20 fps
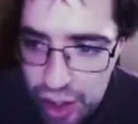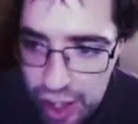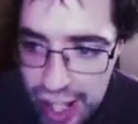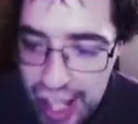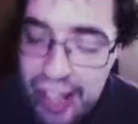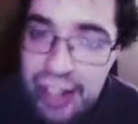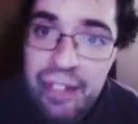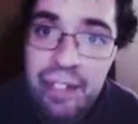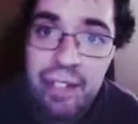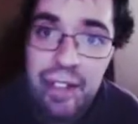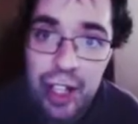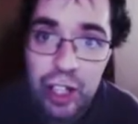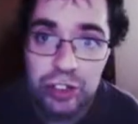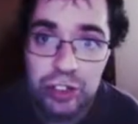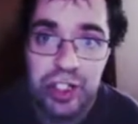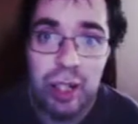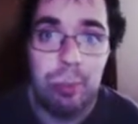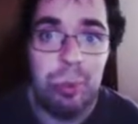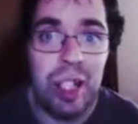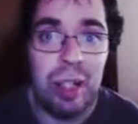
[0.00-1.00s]
and they're
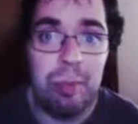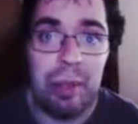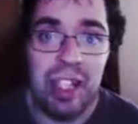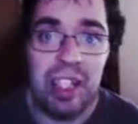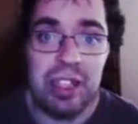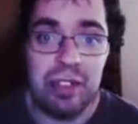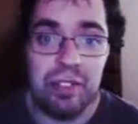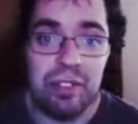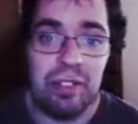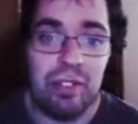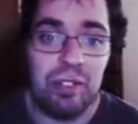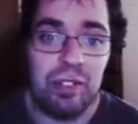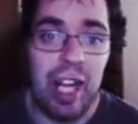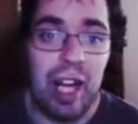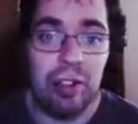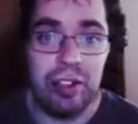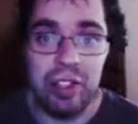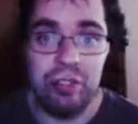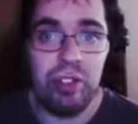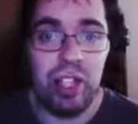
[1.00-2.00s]
separated because of how
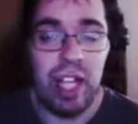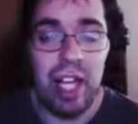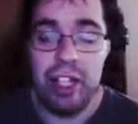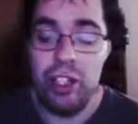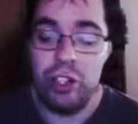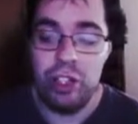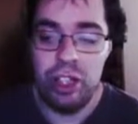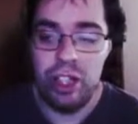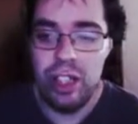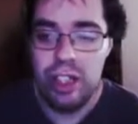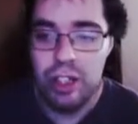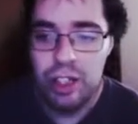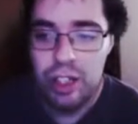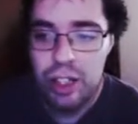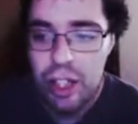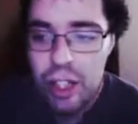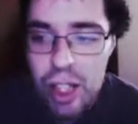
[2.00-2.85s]
different hydrogen is.